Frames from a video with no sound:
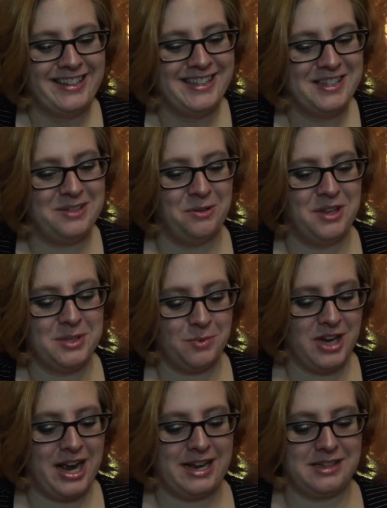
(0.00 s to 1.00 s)
So this
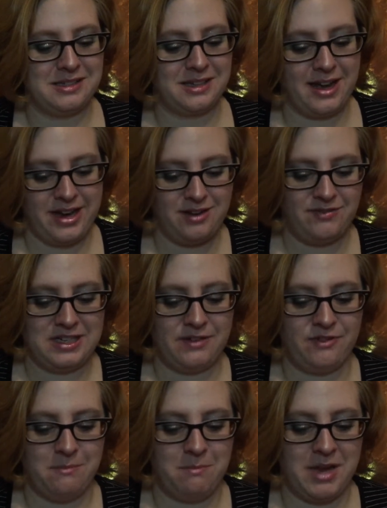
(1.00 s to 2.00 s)
one has kind of a
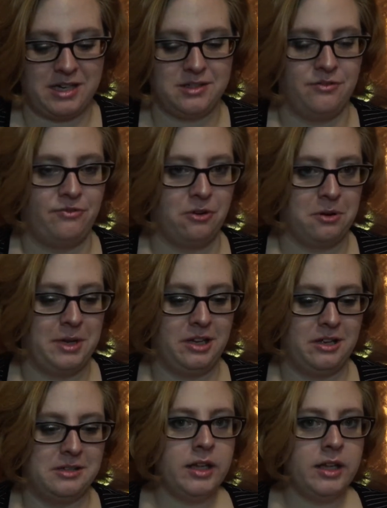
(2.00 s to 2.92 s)
different mix of formula.